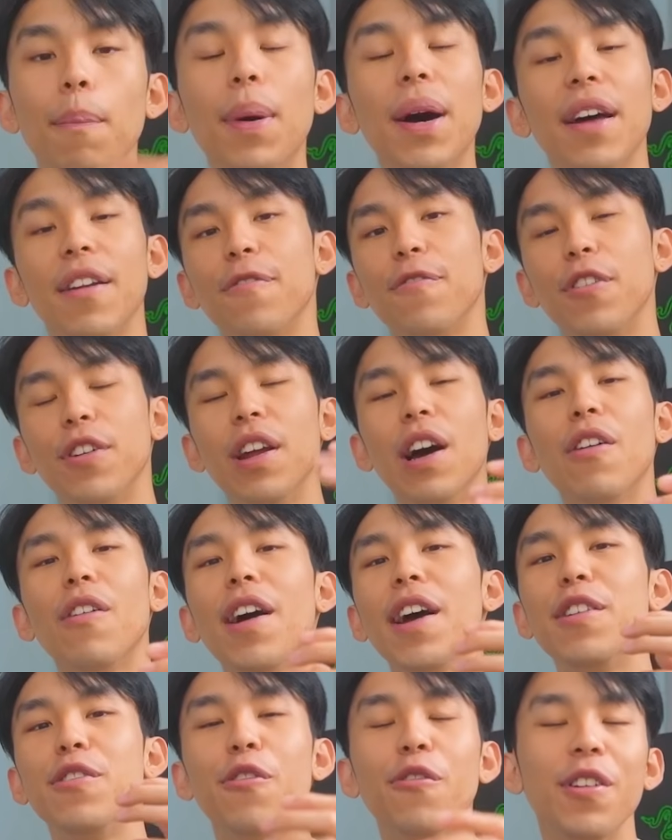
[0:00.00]
But for now,
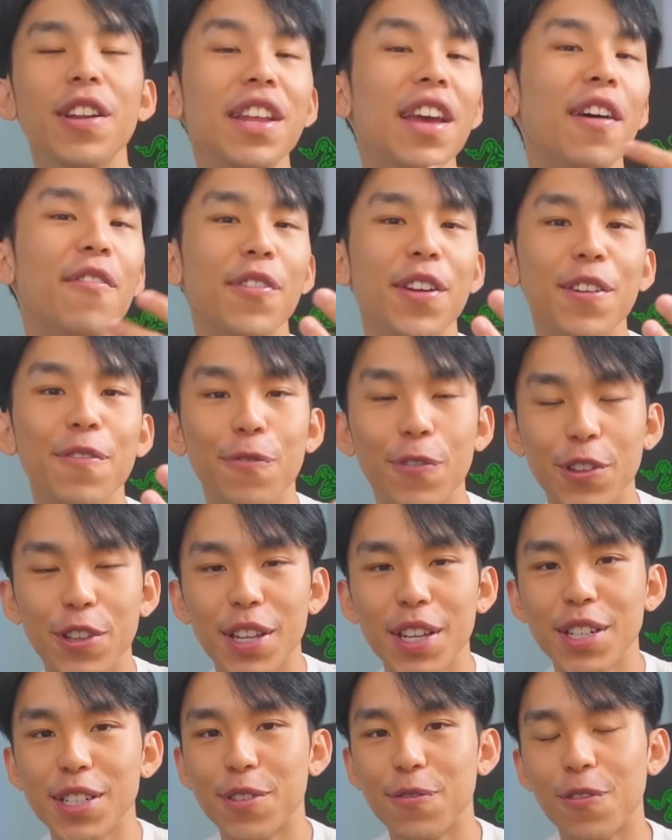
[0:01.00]
I don't really have any
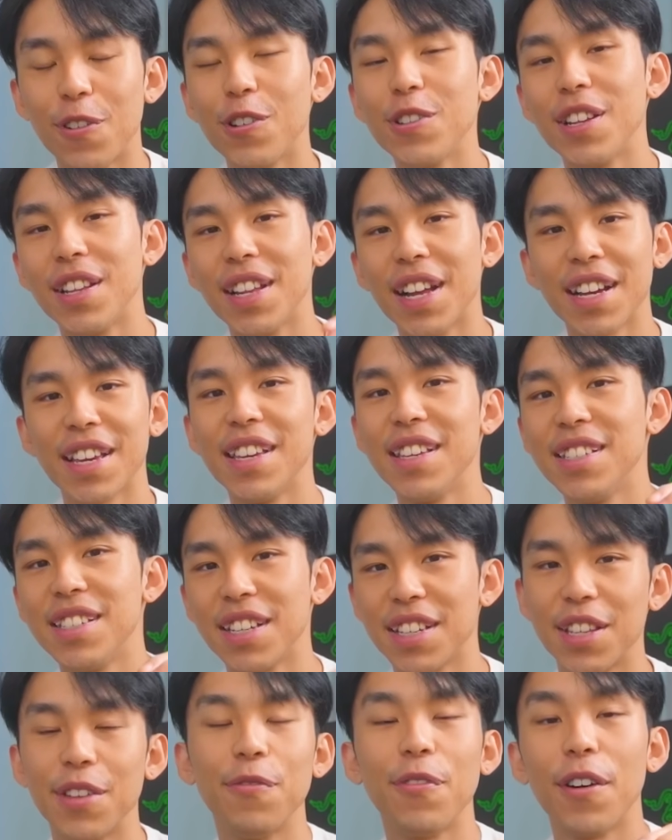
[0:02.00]
footage for the Lucky
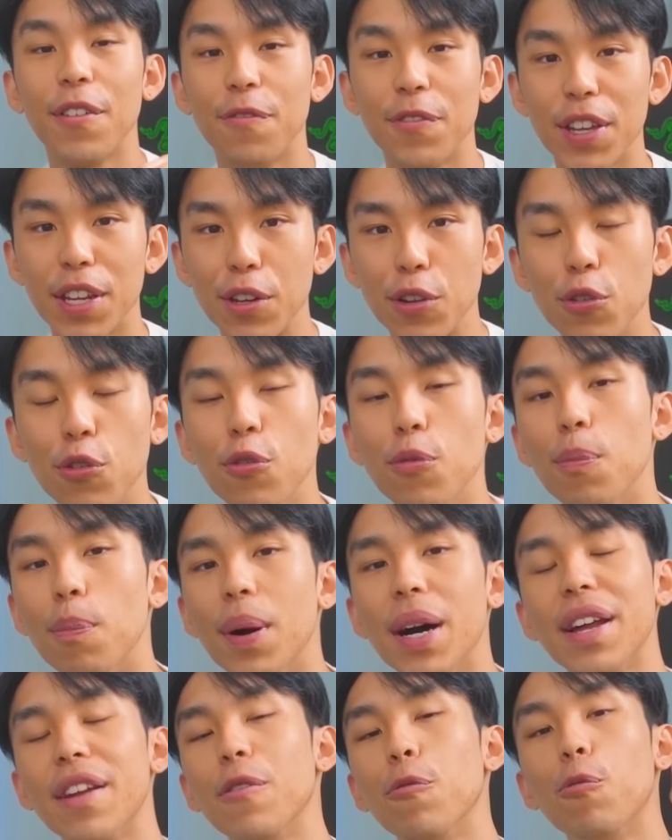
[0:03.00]
65 V2,
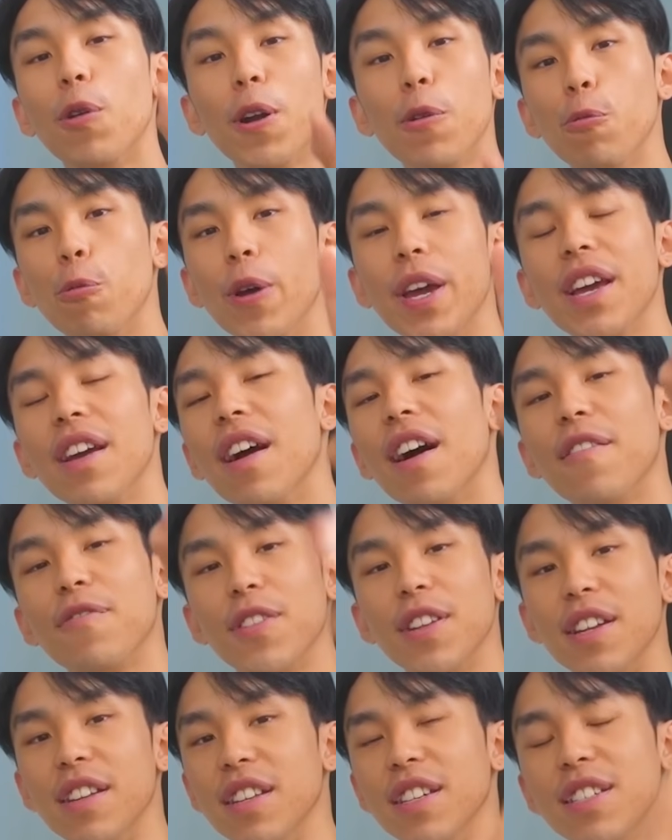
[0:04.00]
but 1 week
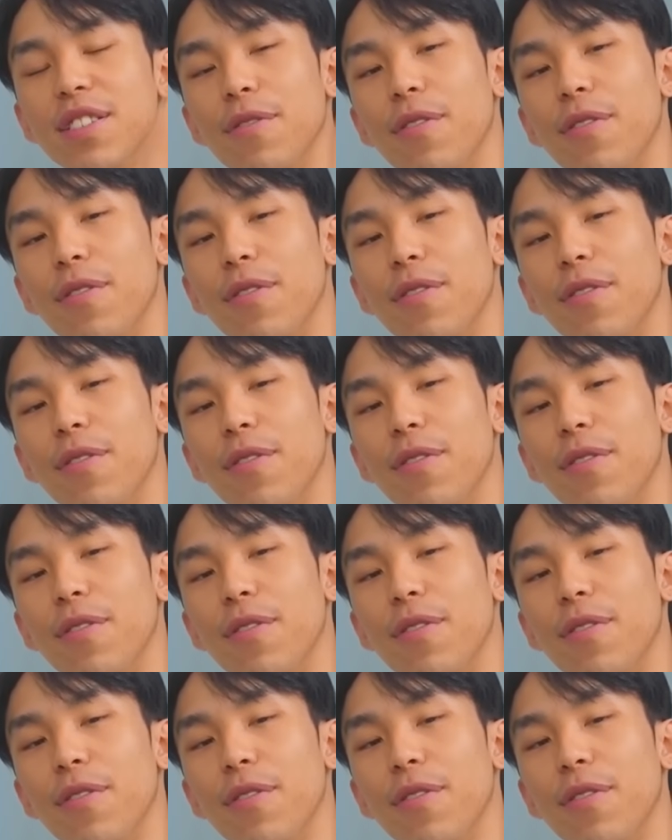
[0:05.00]
after this